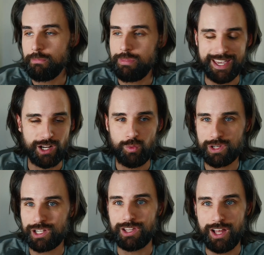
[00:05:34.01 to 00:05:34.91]
They don't want
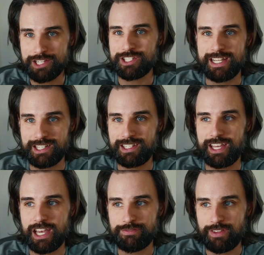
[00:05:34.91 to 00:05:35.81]
to launch an
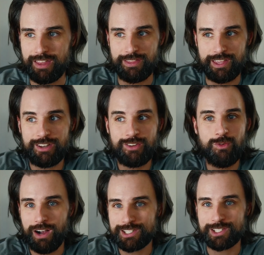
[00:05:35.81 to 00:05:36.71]
ETF and then
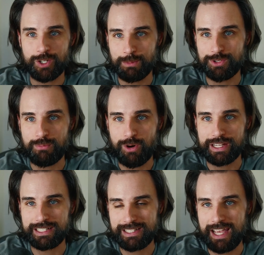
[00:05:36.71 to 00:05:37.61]
watch the crypto
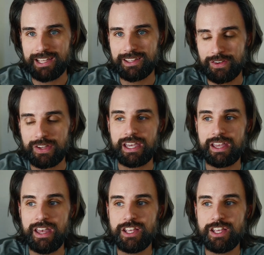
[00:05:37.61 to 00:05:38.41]
market tank. Okay.